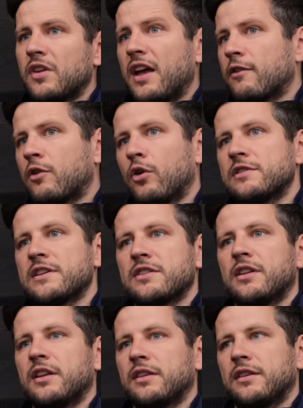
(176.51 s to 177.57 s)
Yeah, of course.
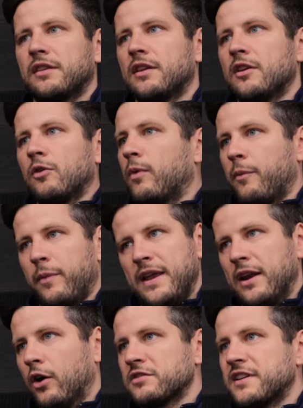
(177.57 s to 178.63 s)
Listen, when we
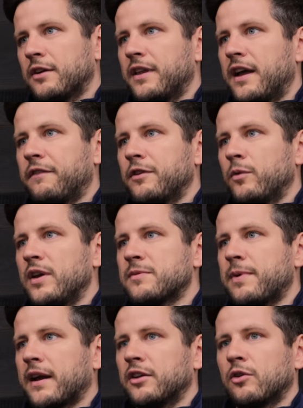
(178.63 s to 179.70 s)
lost down there a few weeks
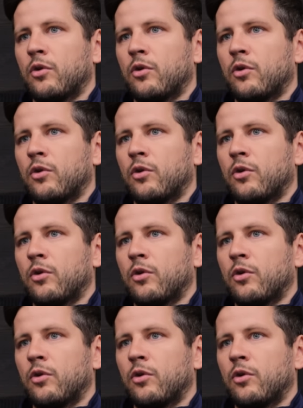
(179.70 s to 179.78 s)
back in the